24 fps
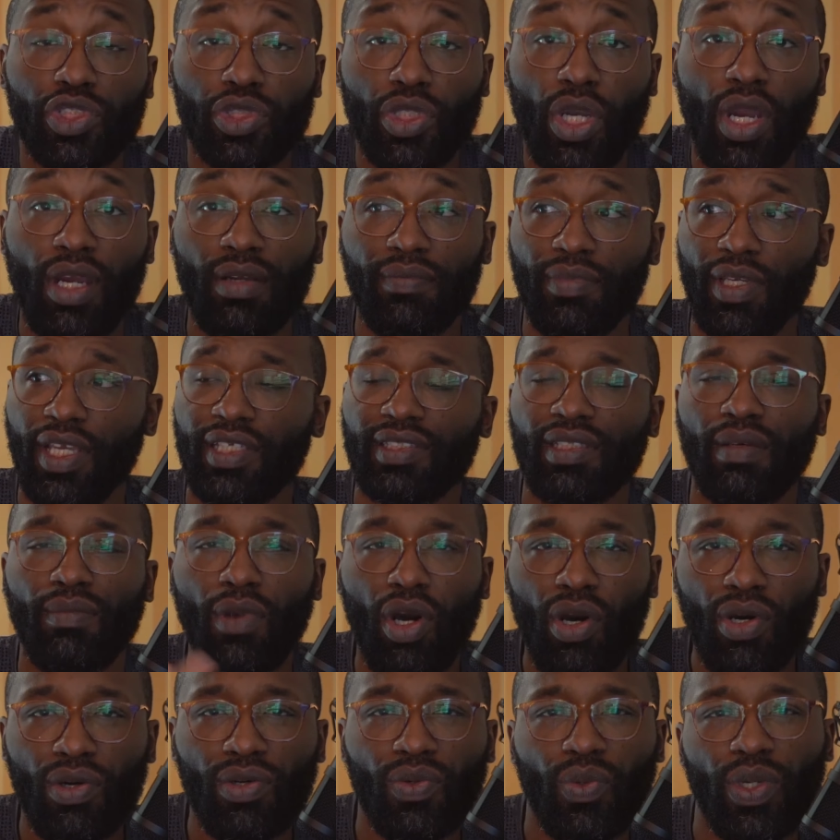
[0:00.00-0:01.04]
sharp, because I'm
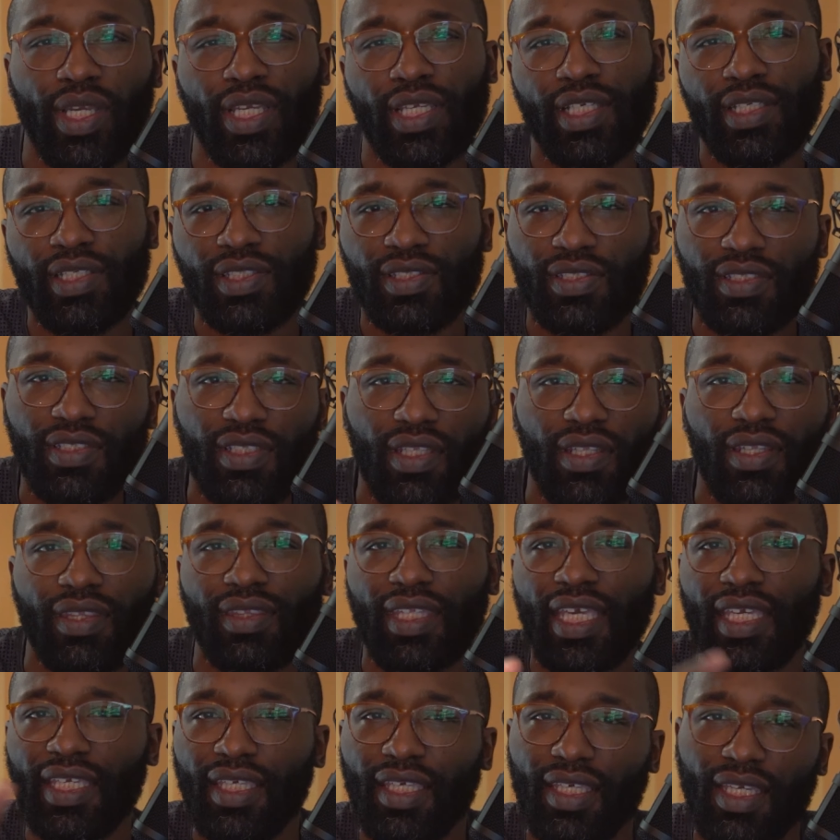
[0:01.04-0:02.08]
always
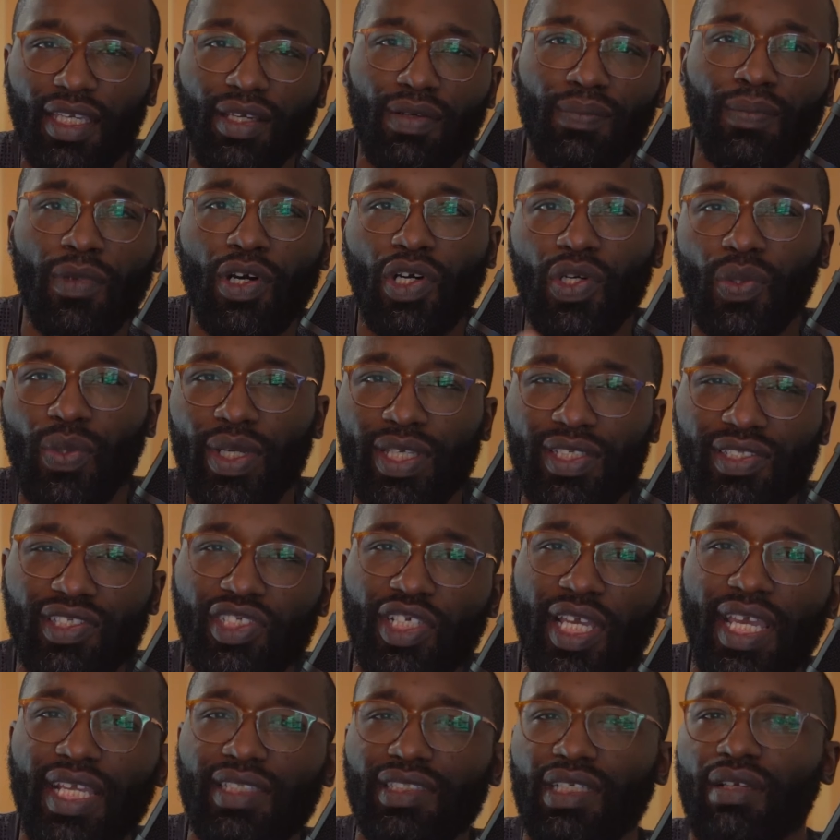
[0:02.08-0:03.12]
thinking, I'm always
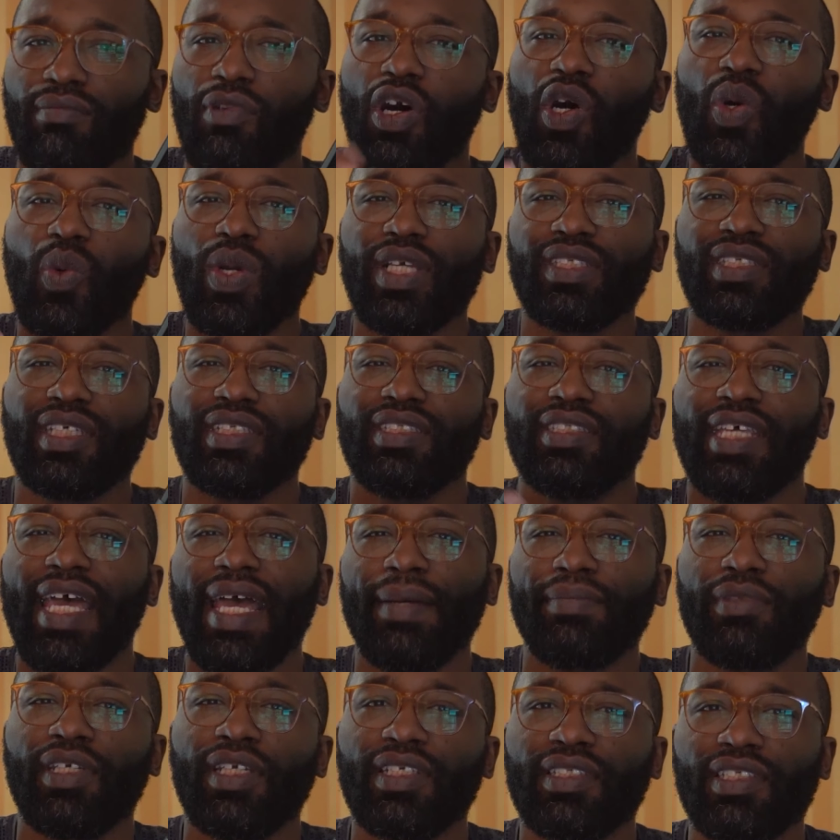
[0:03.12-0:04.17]
changing, I'm always
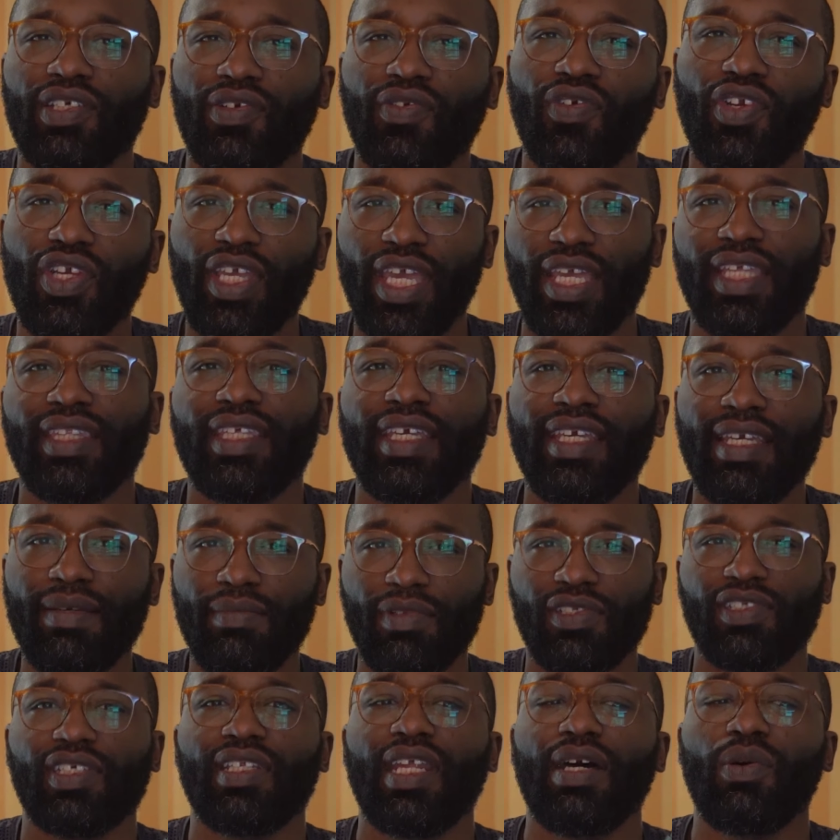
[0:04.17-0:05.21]
adapting to create the
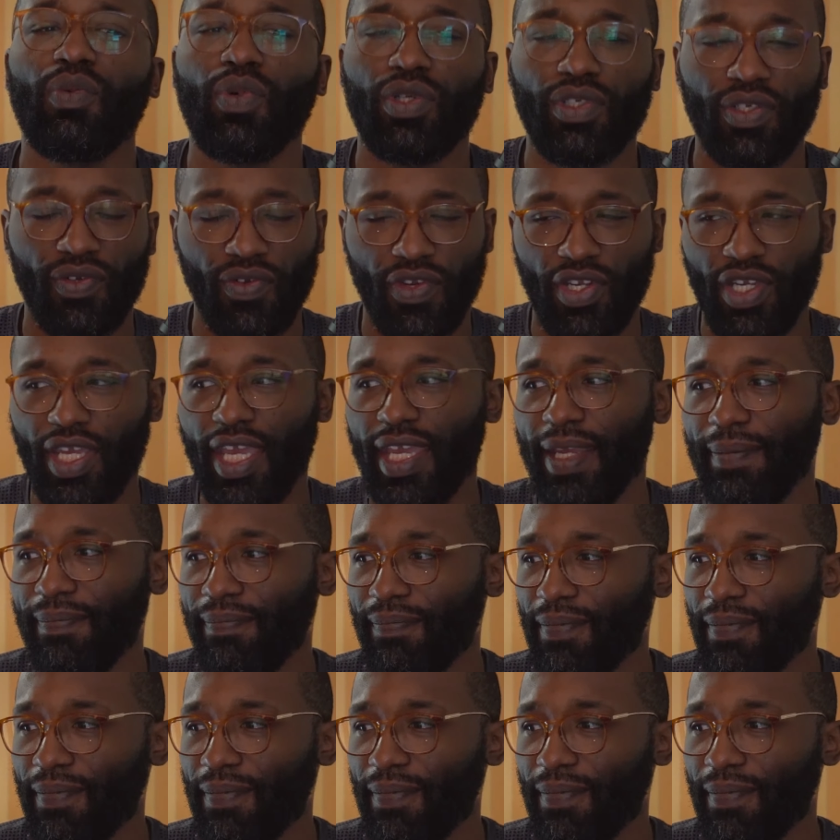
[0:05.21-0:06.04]
image that I want to create.